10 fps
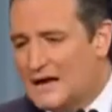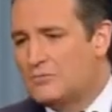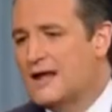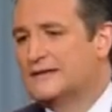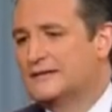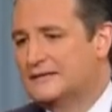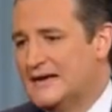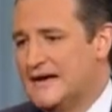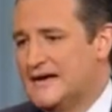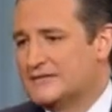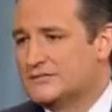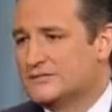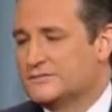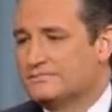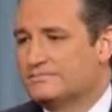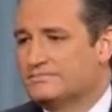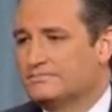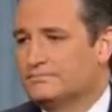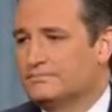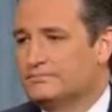recognize
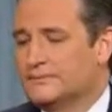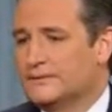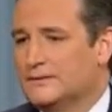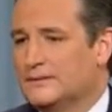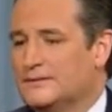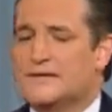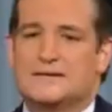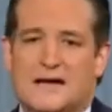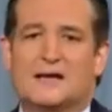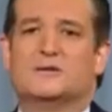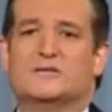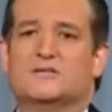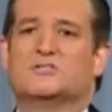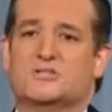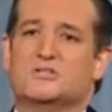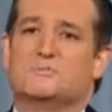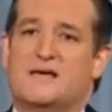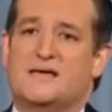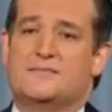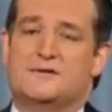that Donald is
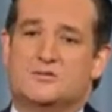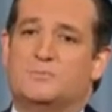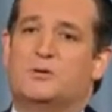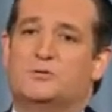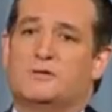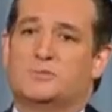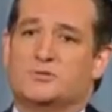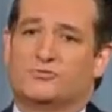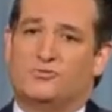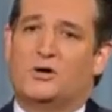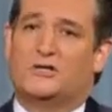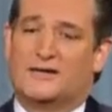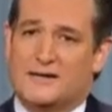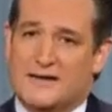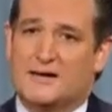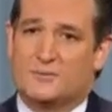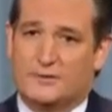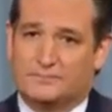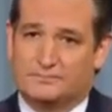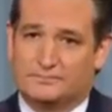dismayed that his poll numbers are falling in Iowa.